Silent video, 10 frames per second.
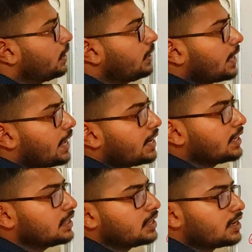In
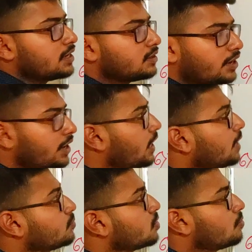character, there are three
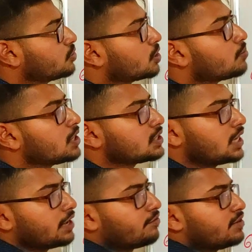types of
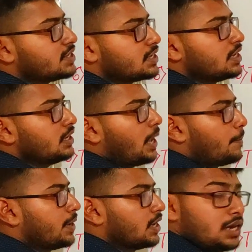stimulus, like physical,
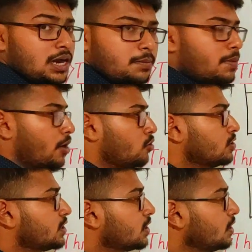chemical, and
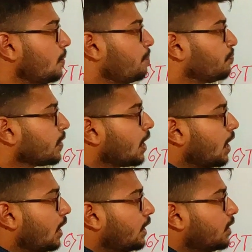biological,
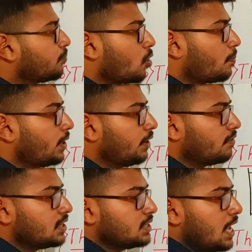and in property
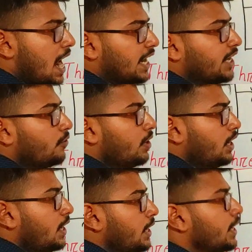wise,
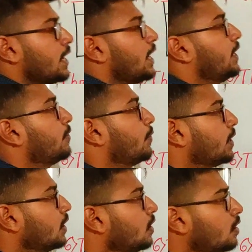adequate and
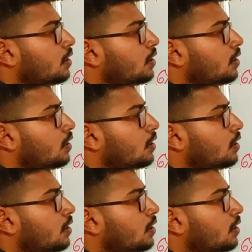inadequate.